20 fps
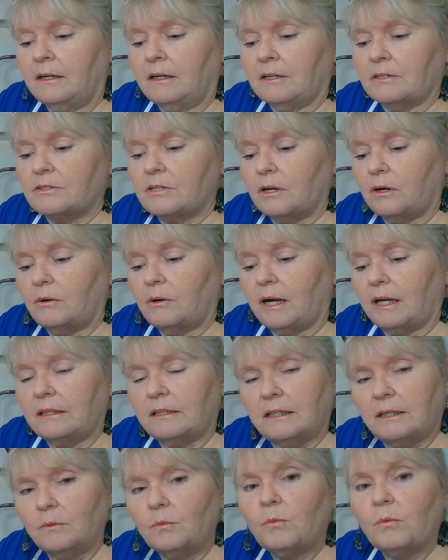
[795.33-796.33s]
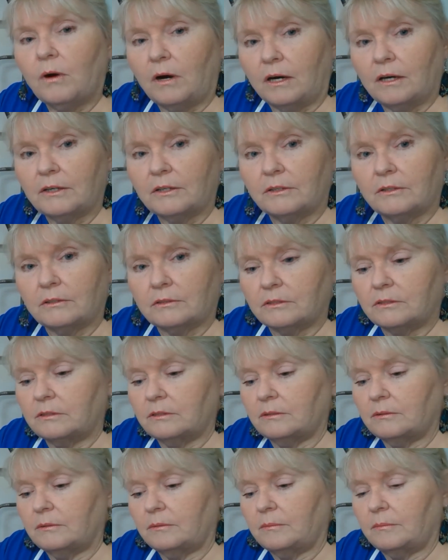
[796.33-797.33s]
So I need water
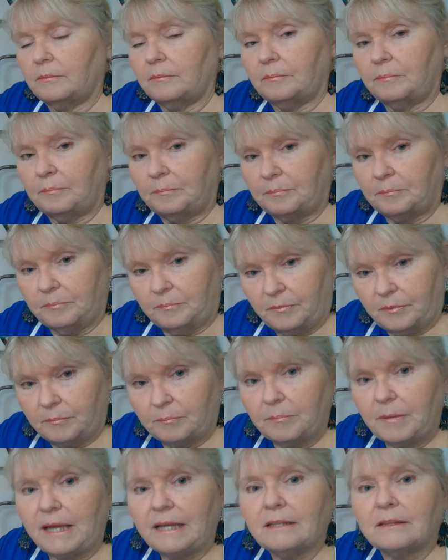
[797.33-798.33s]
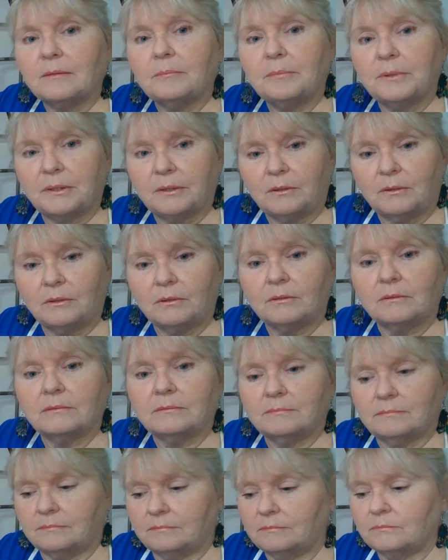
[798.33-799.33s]
to make the bill
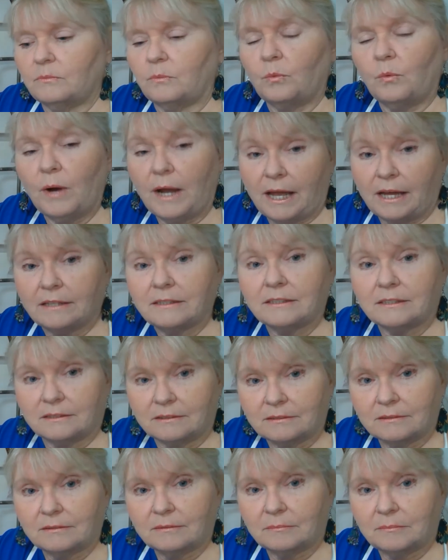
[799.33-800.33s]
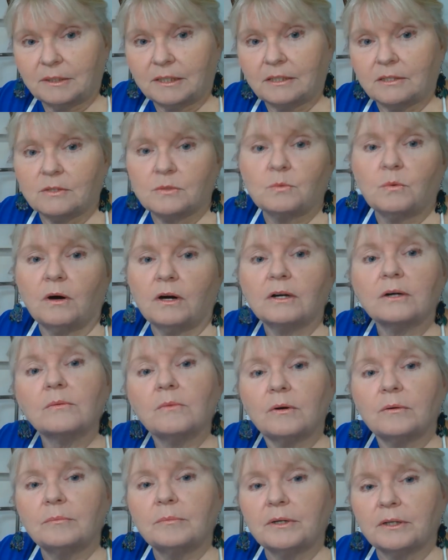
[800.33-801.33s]
wet, because water
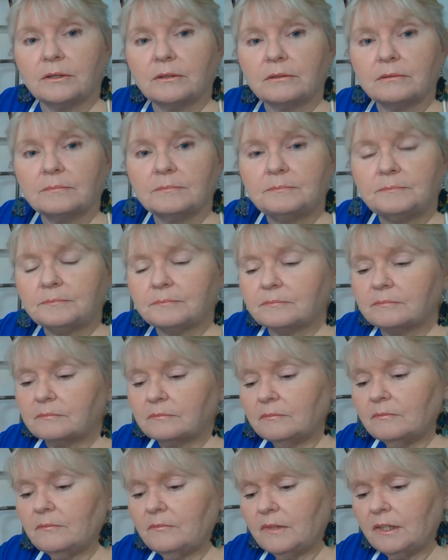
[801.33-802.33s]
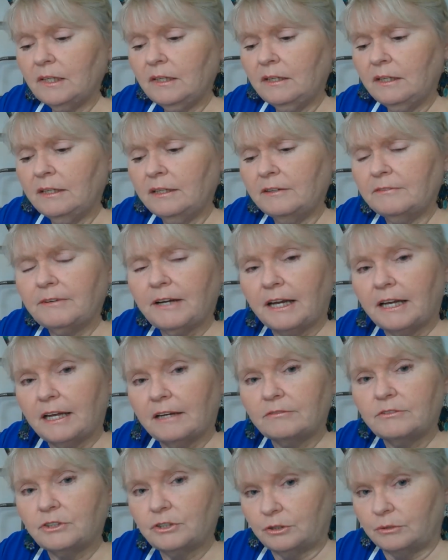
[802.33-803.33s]
won't burn. And if I
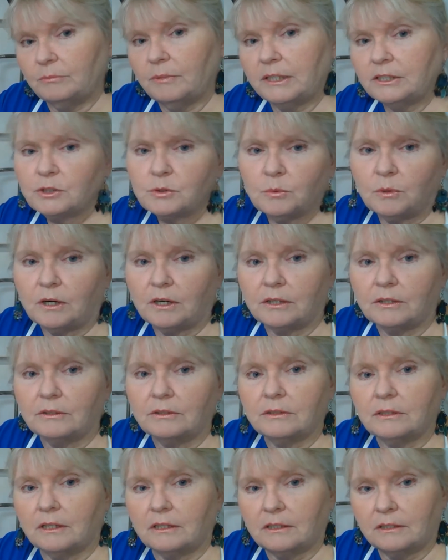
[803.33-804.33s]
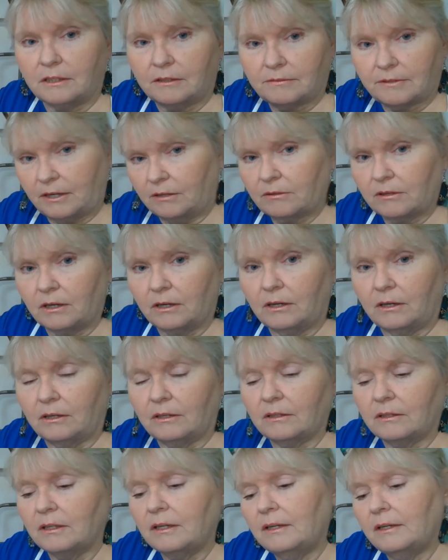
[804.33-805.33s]
have too much water and not enough
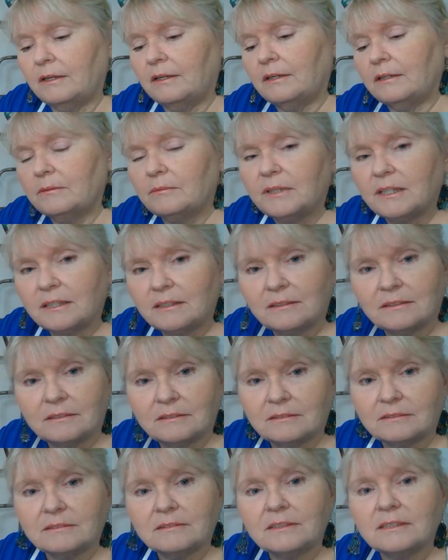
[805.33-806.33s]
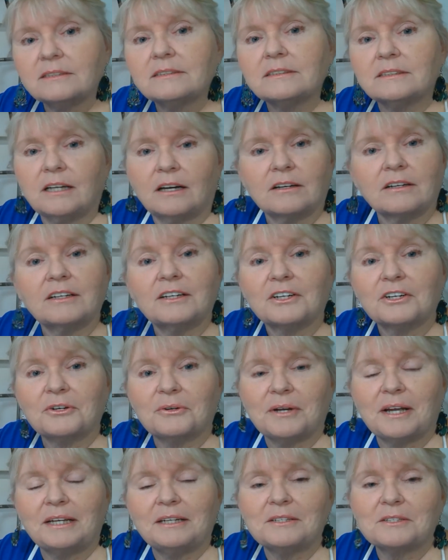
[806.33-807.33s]
alcohol, well, it's not going to
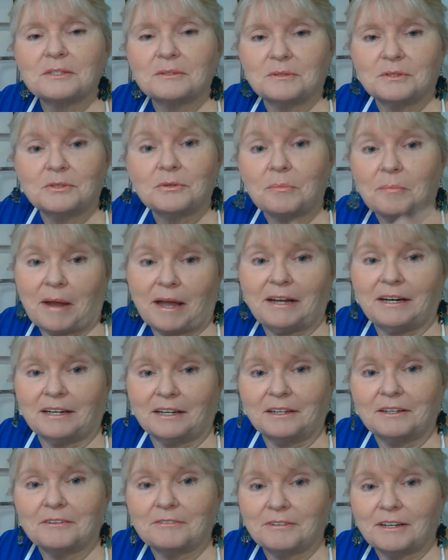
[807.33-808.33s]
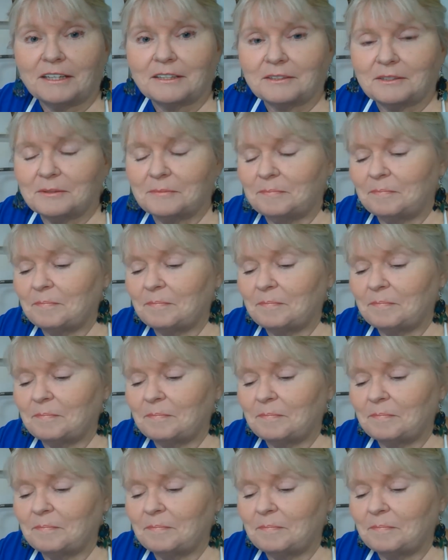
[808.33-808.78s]
create as dramatic an effect.